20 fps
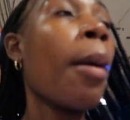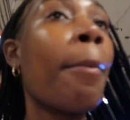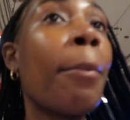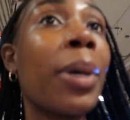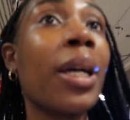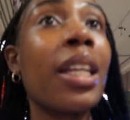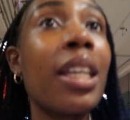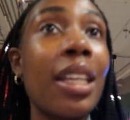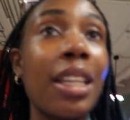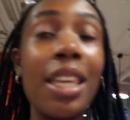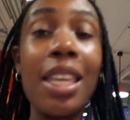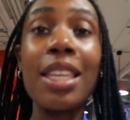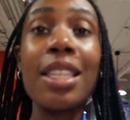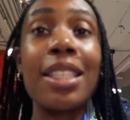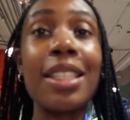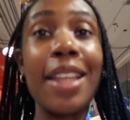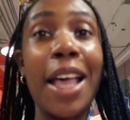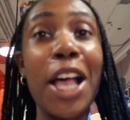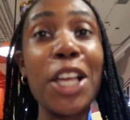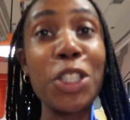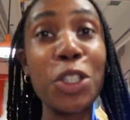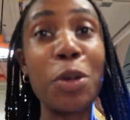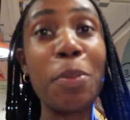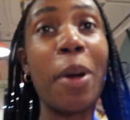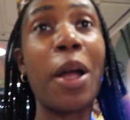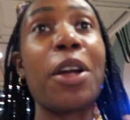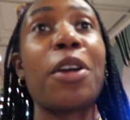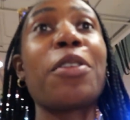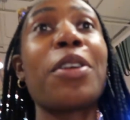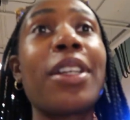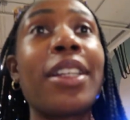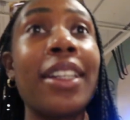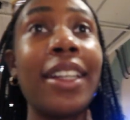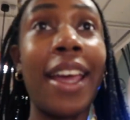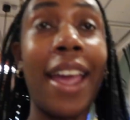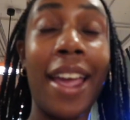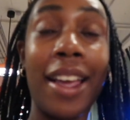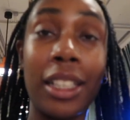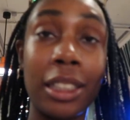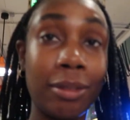But it is National Margarita
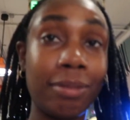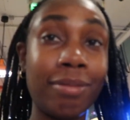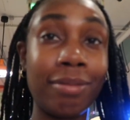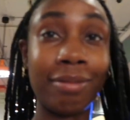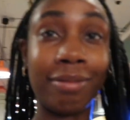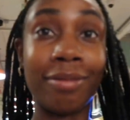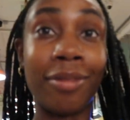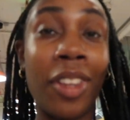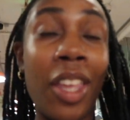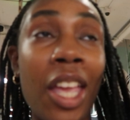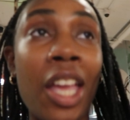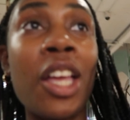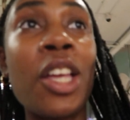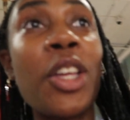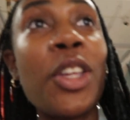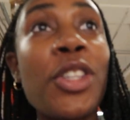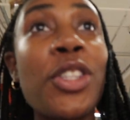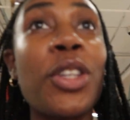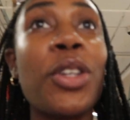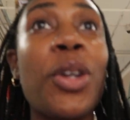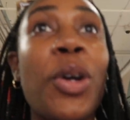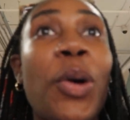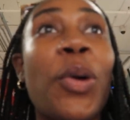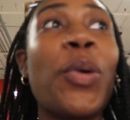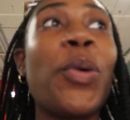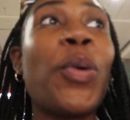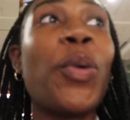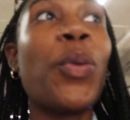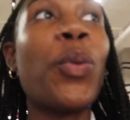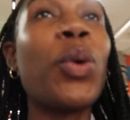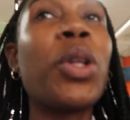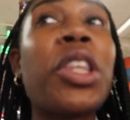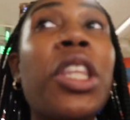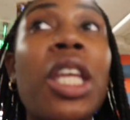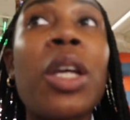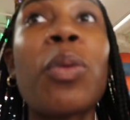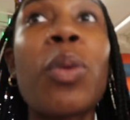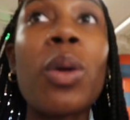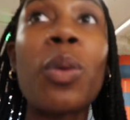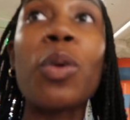Day. So one
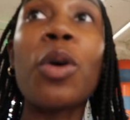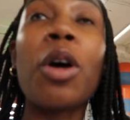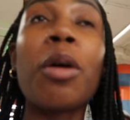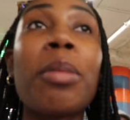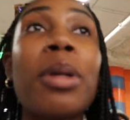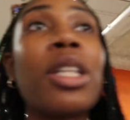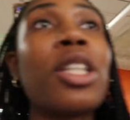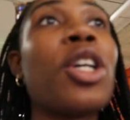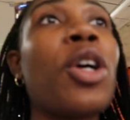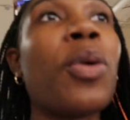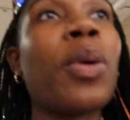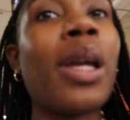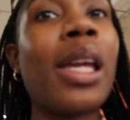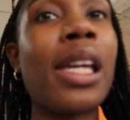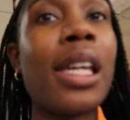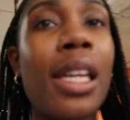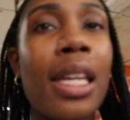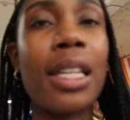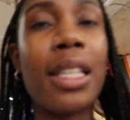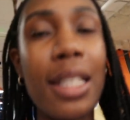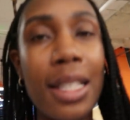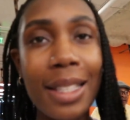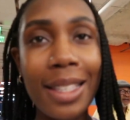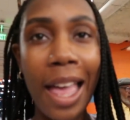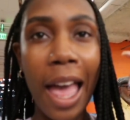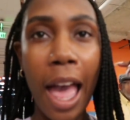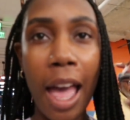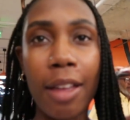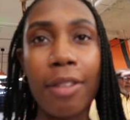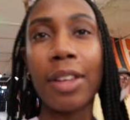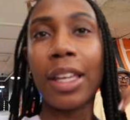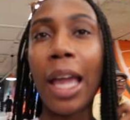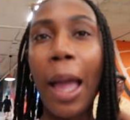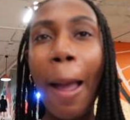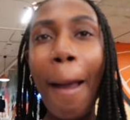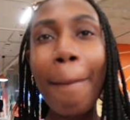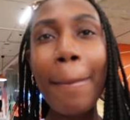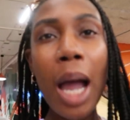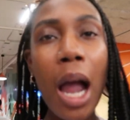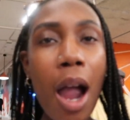thing we will be doing is having
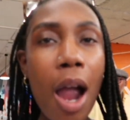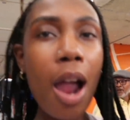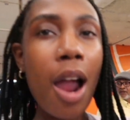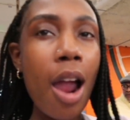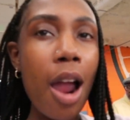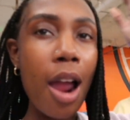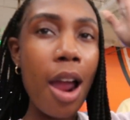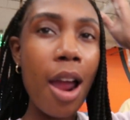a marg.